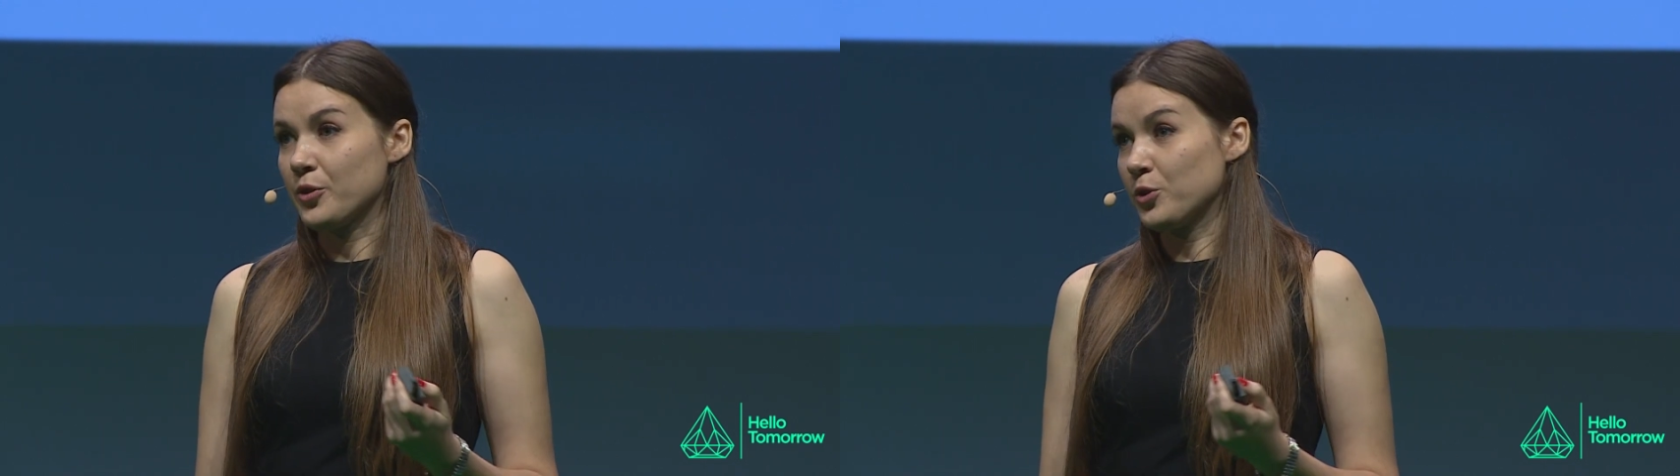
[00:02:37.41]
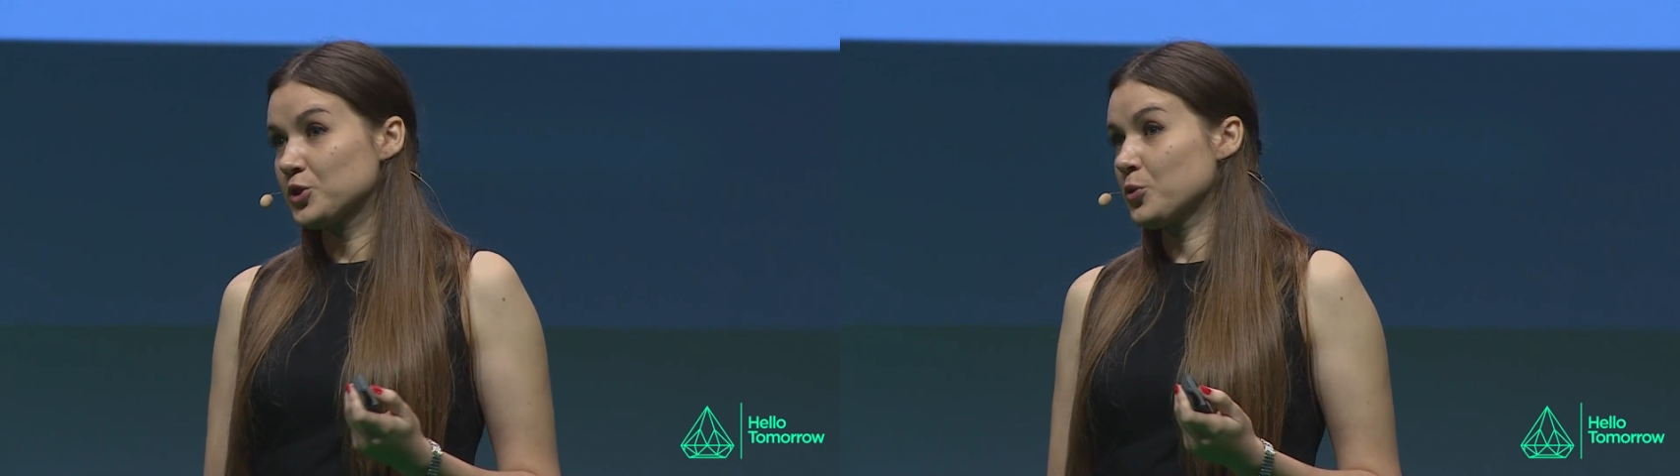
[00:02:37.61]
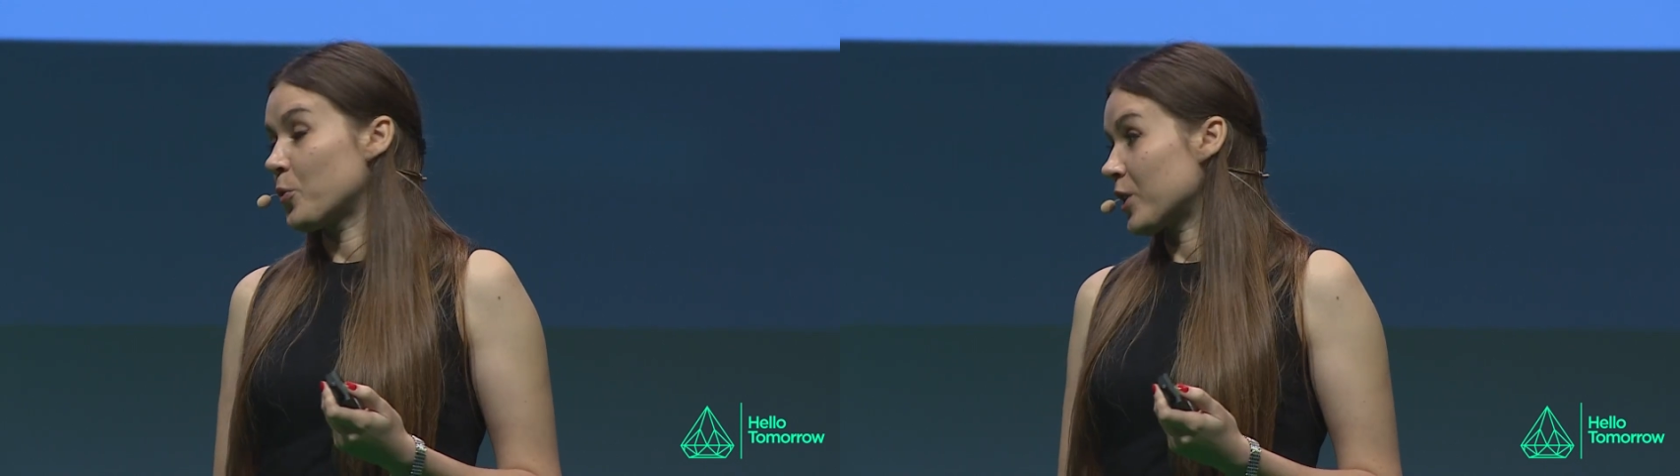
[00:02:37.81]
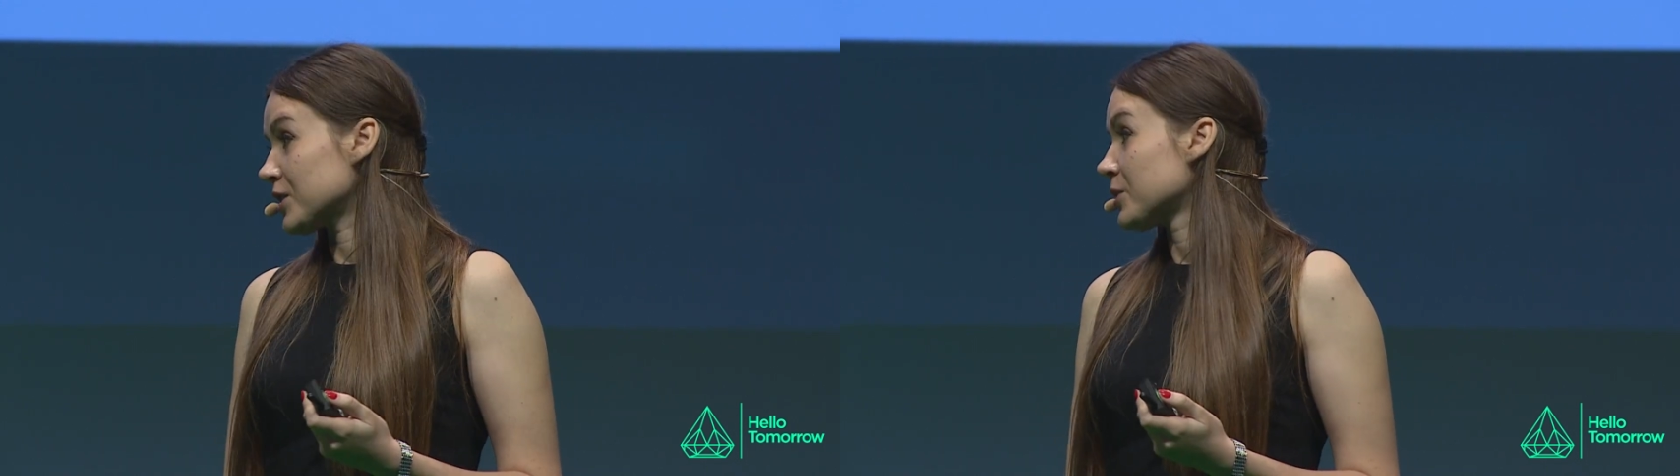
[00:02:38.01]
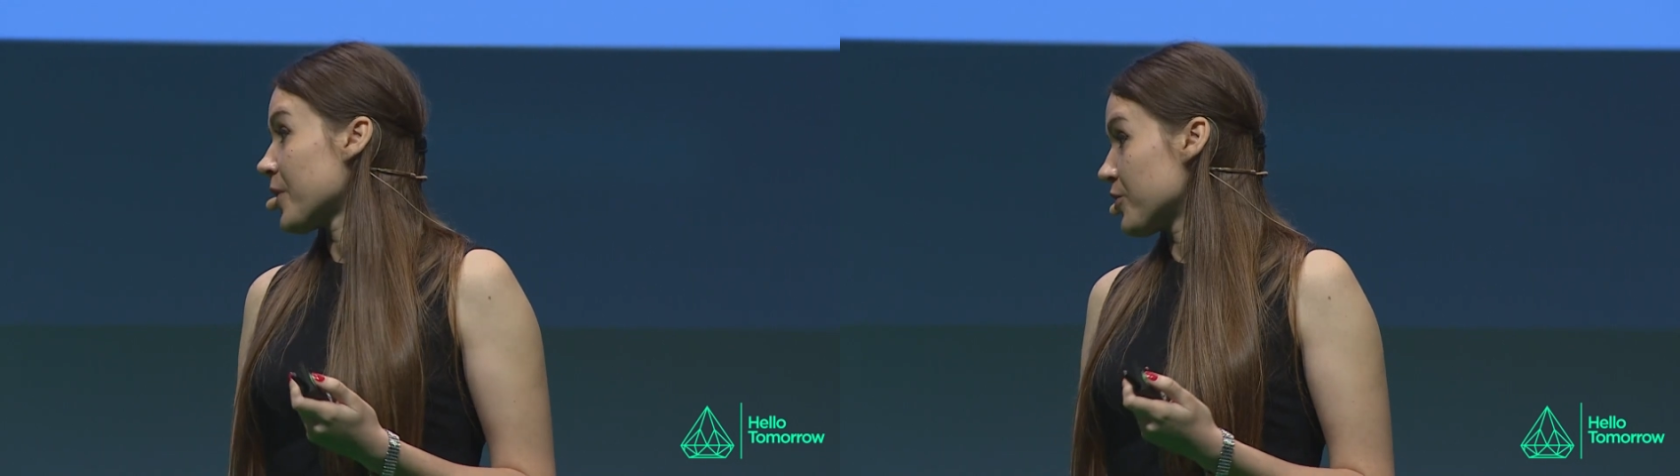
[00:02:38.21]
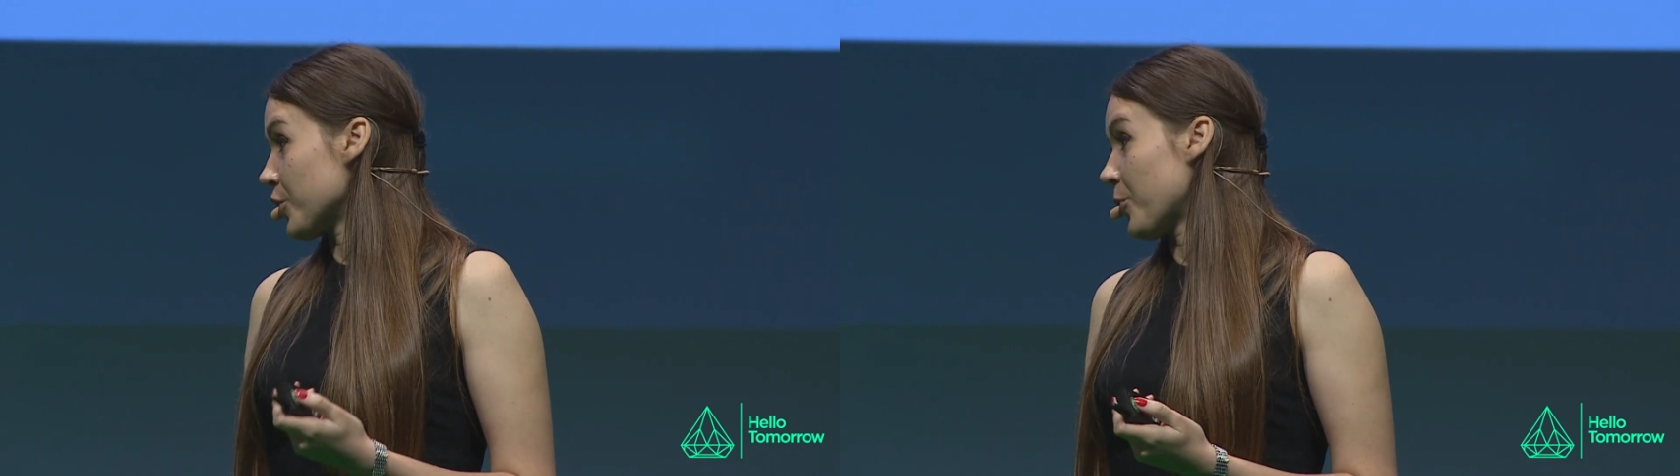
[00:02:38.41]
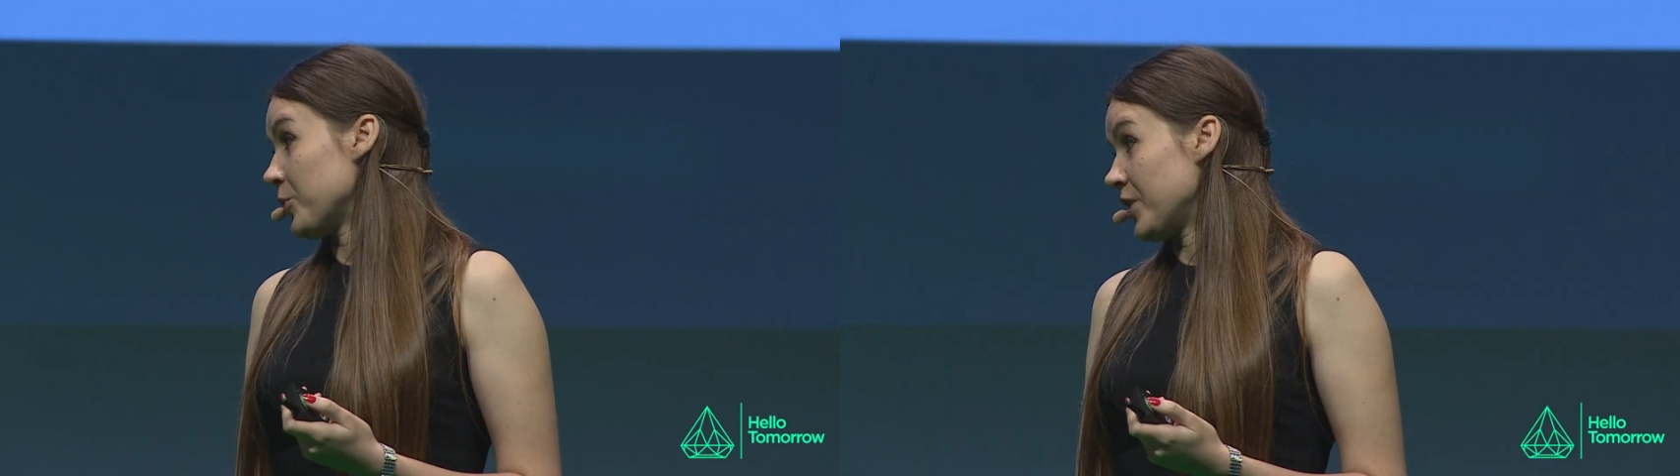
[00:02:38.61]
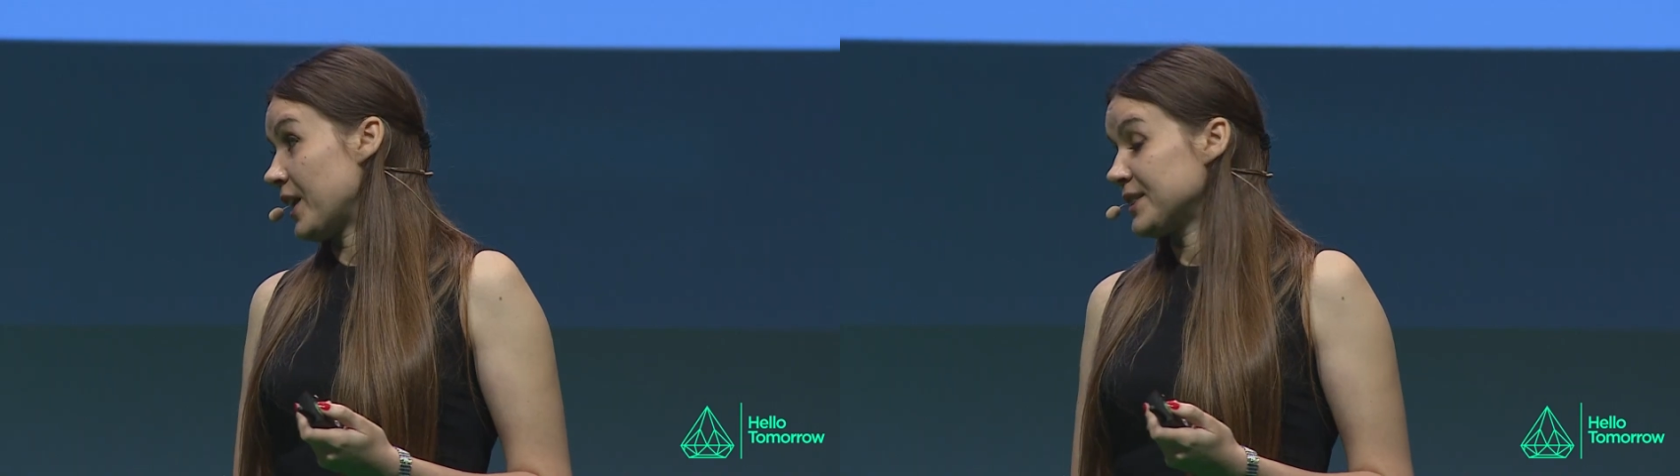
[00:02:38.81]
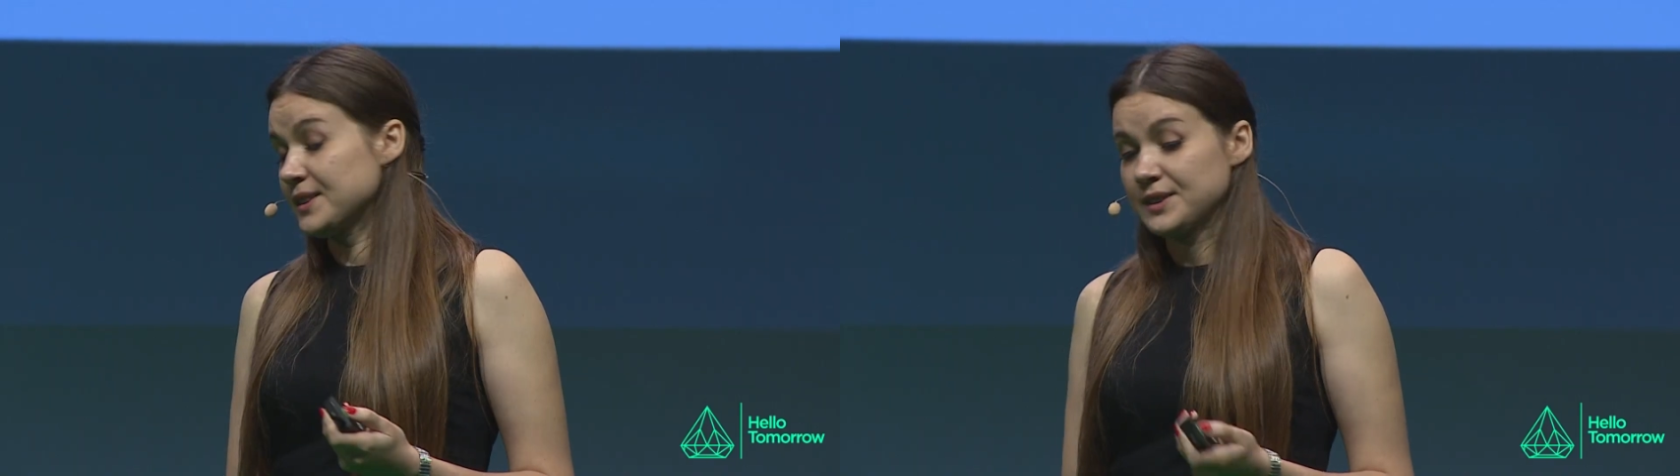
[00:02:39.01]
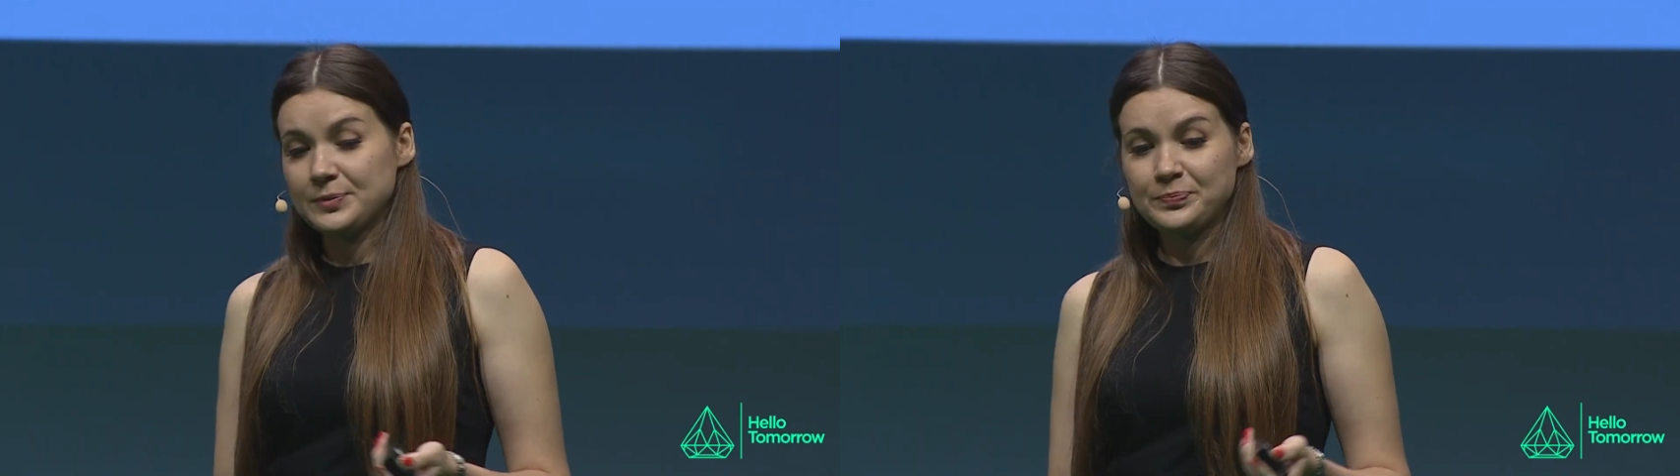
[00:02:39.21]
also works with
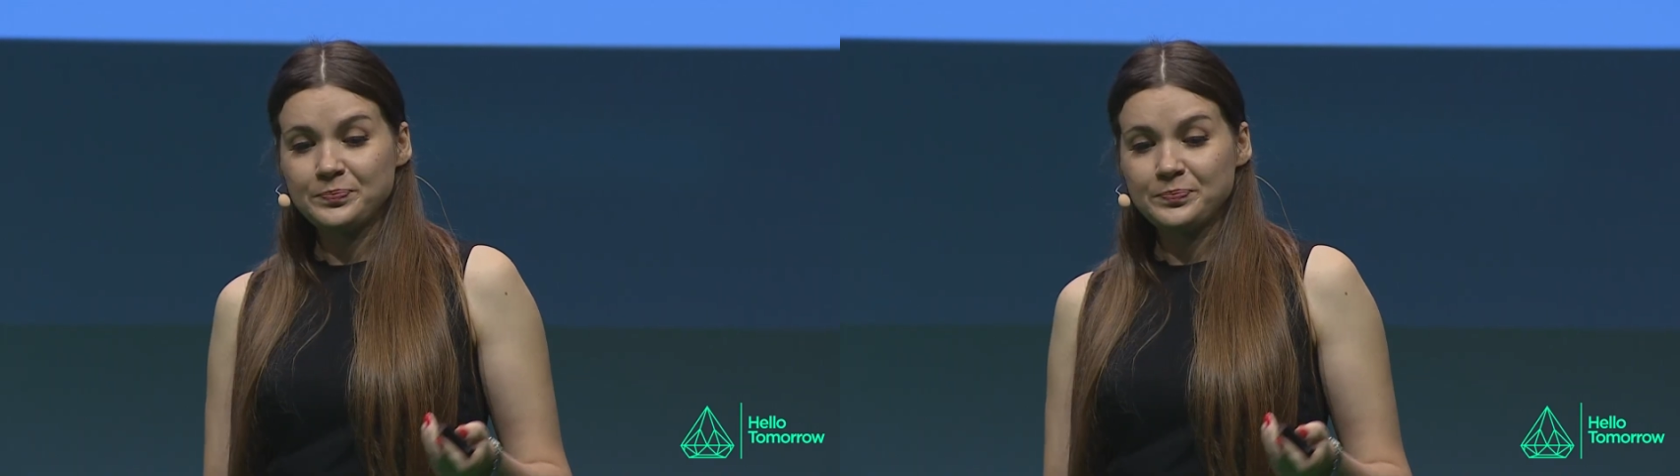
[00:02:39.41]
trichomoniasis.